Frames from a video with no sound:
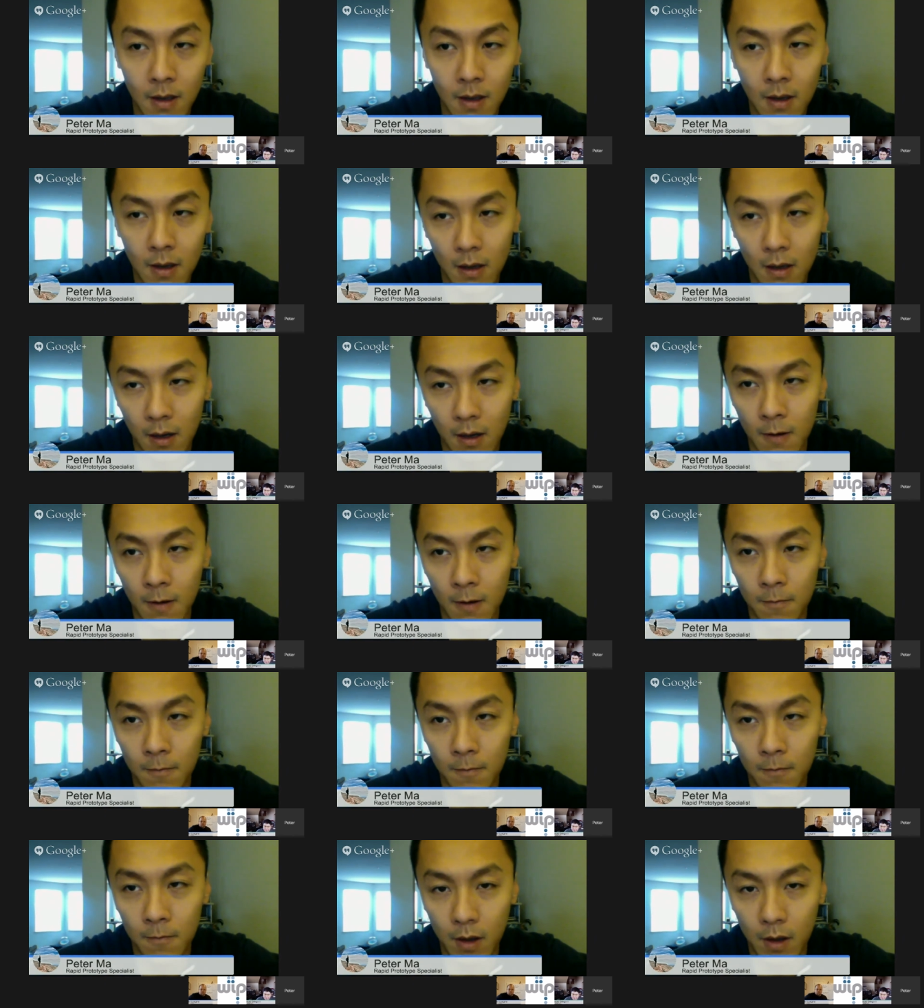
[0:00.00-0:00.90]

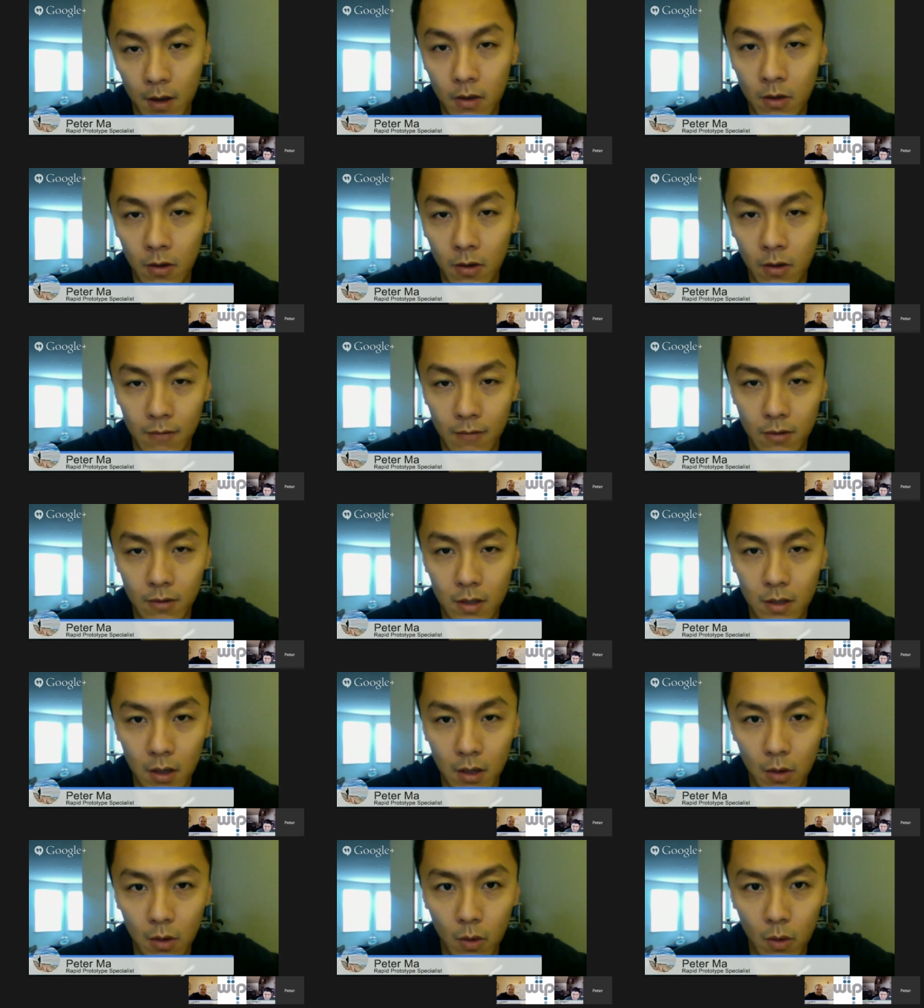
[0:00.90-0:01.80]
You don't have to
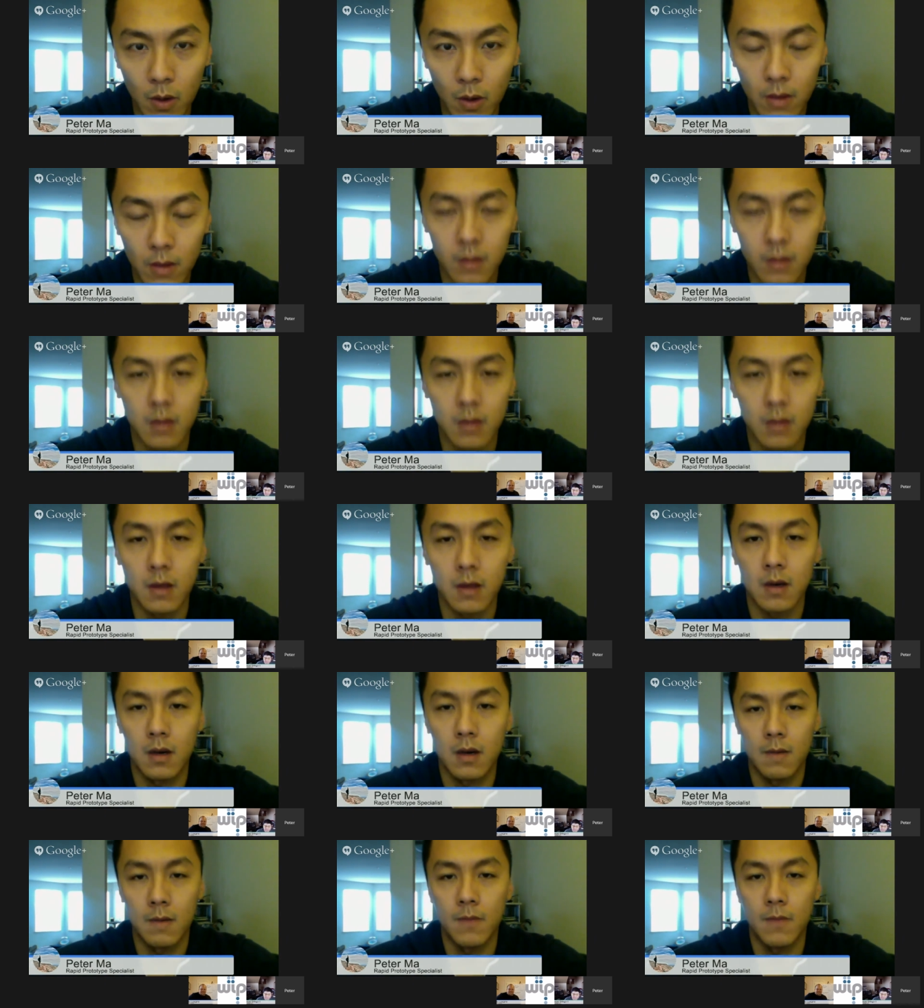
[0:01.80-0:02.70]
deal with
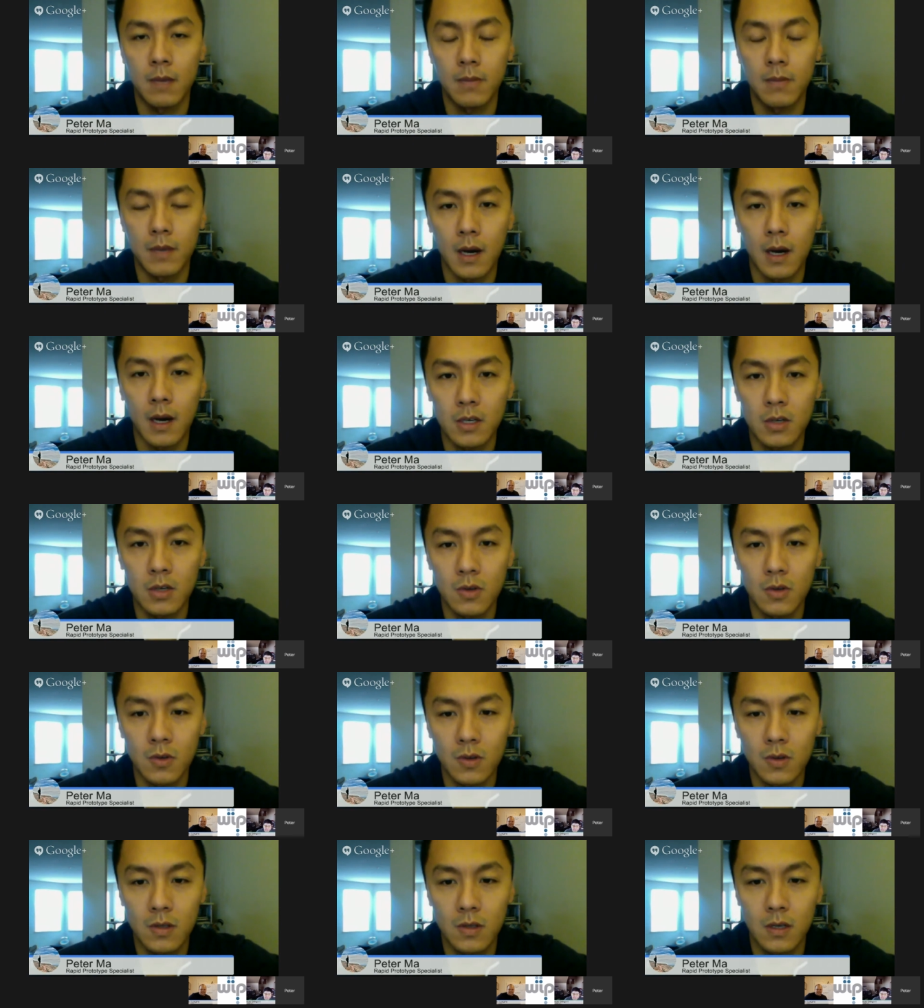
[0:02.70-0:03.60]
API
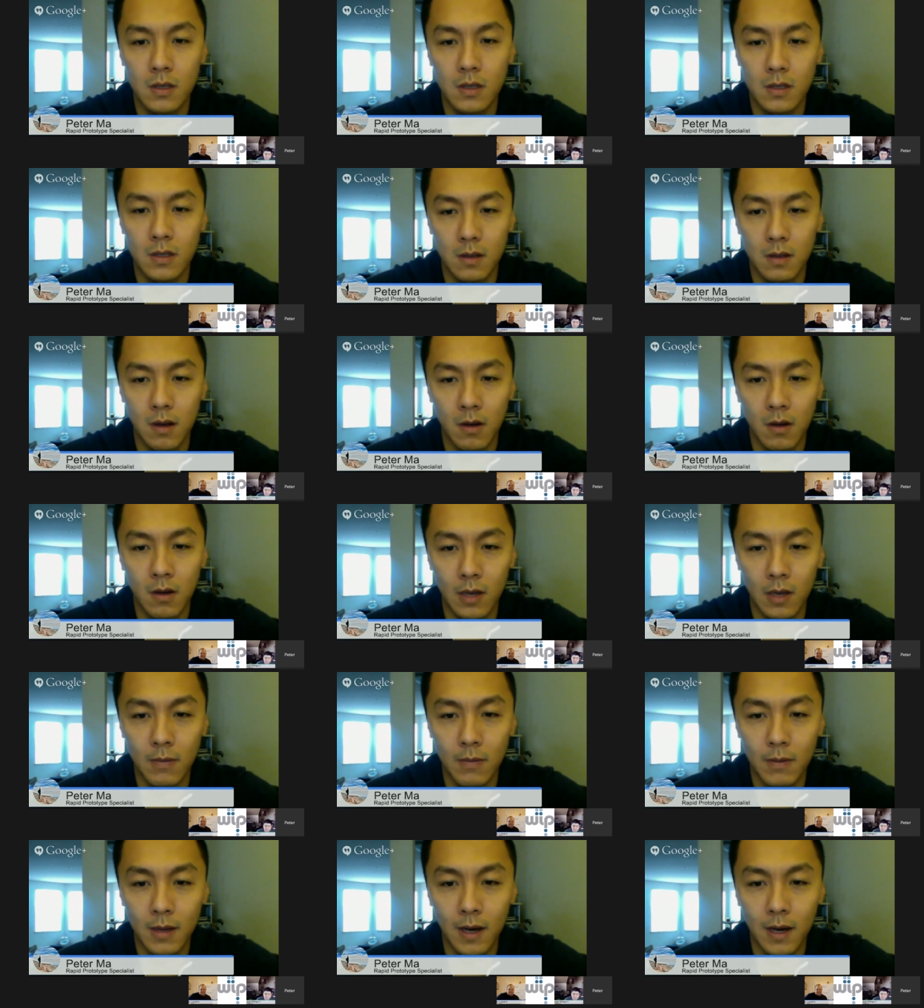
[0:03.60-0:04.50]
issues because all the
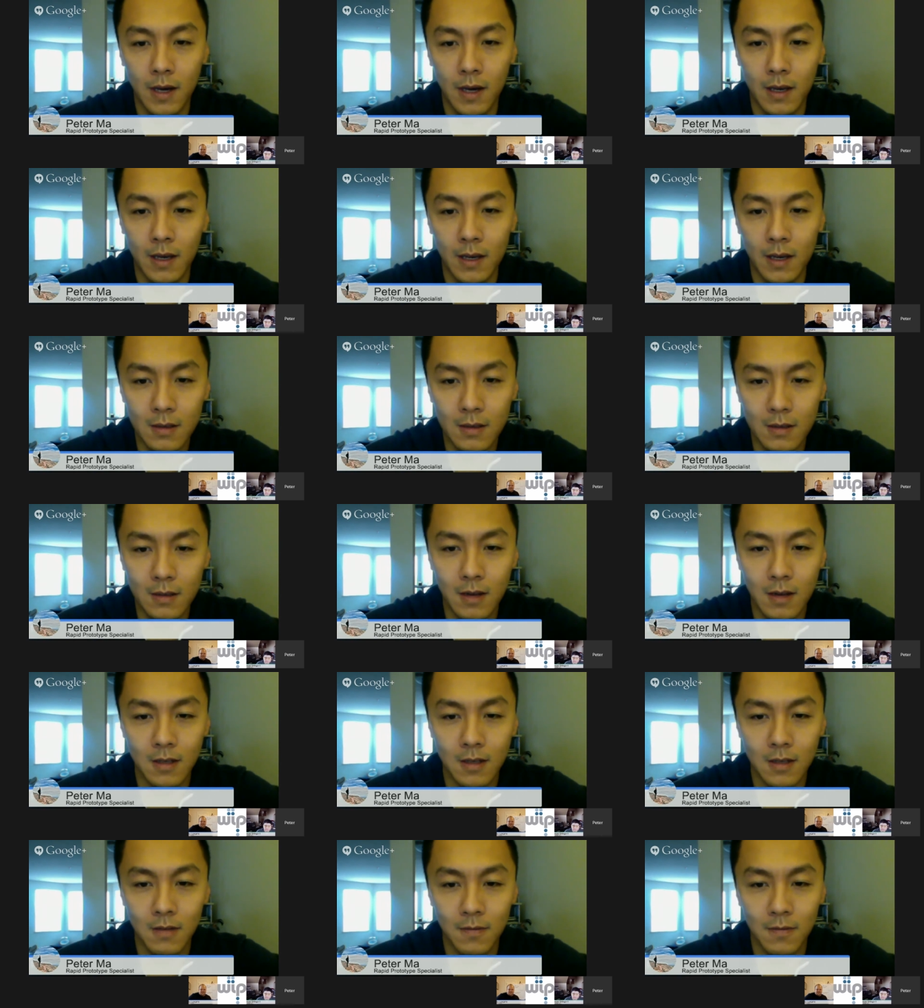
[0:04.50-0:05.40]
API hits is
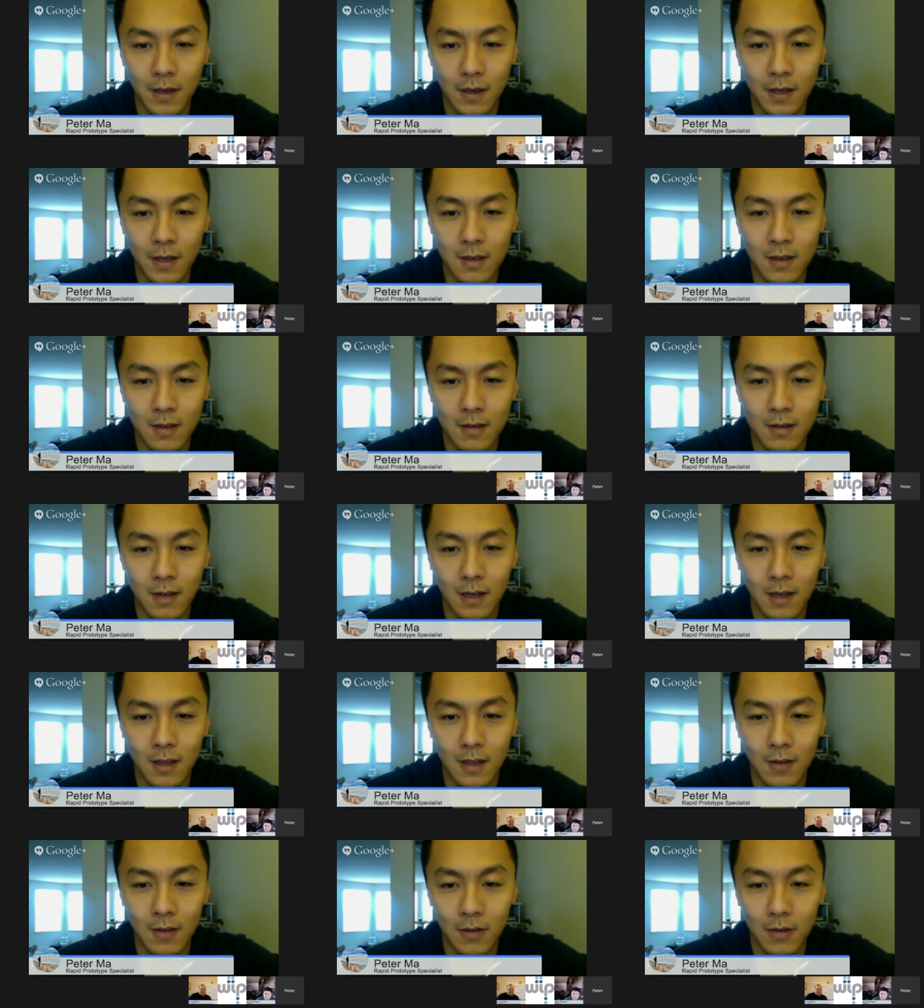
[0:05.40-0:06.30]
actually fake. It's like
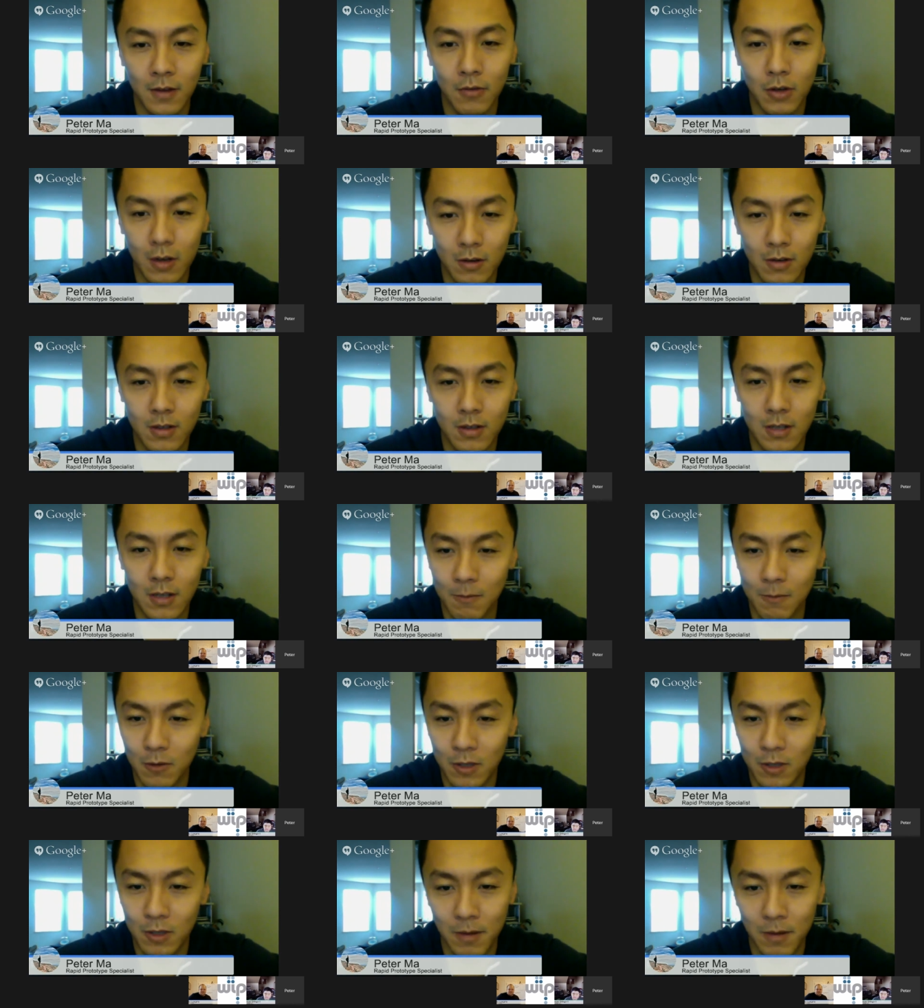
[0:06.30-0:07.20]
they're going to return the same
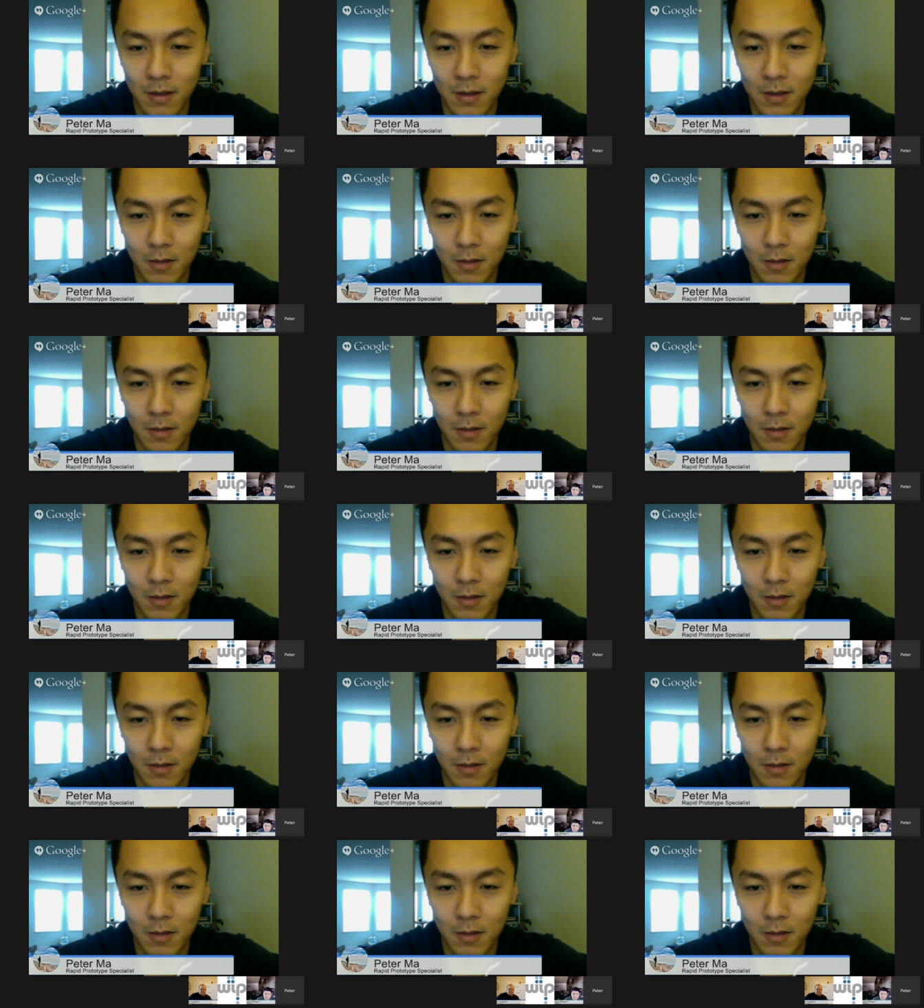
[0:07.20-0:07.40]
response.